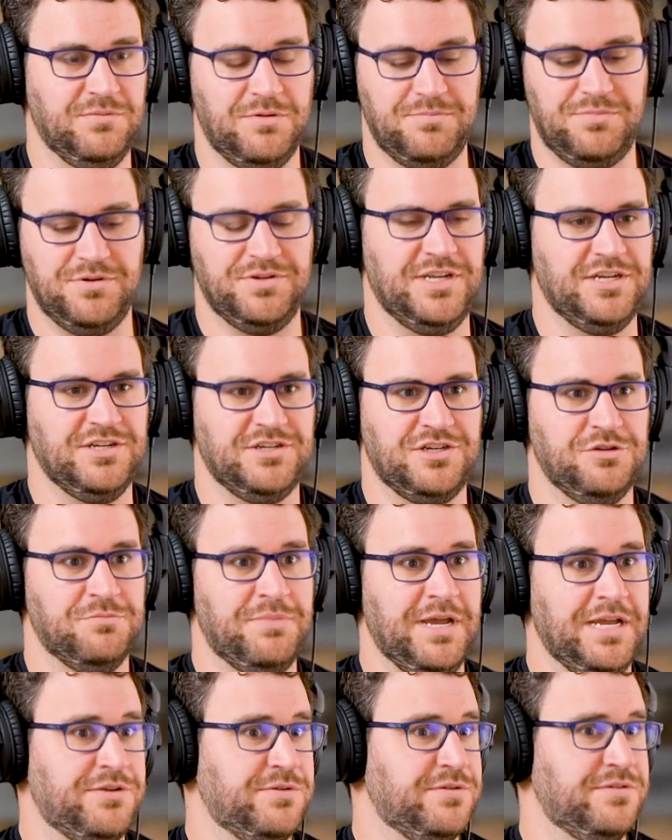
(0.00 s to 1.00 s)
What percentage can you
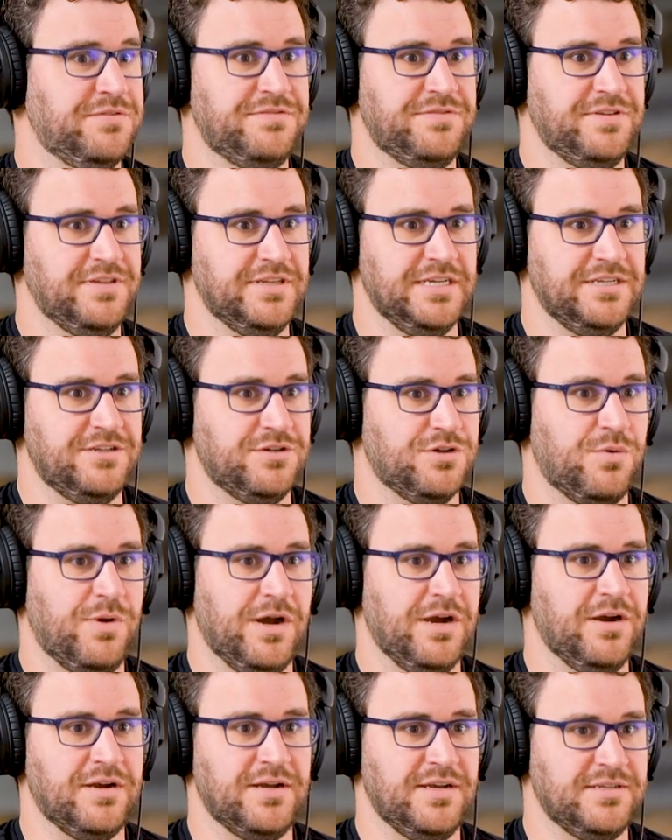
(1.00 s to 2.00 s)
pay to an affiliate to
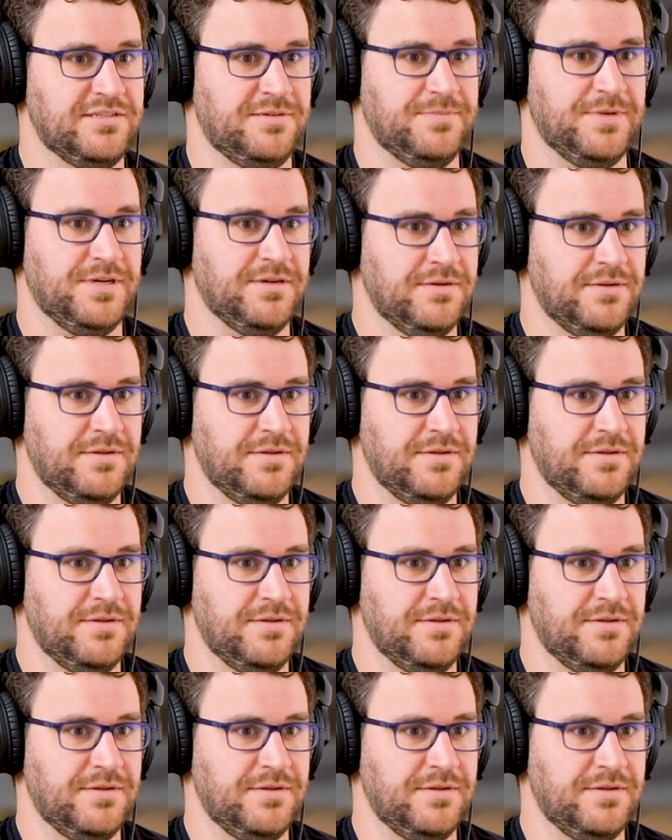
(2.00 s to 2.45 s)
acquire a customer,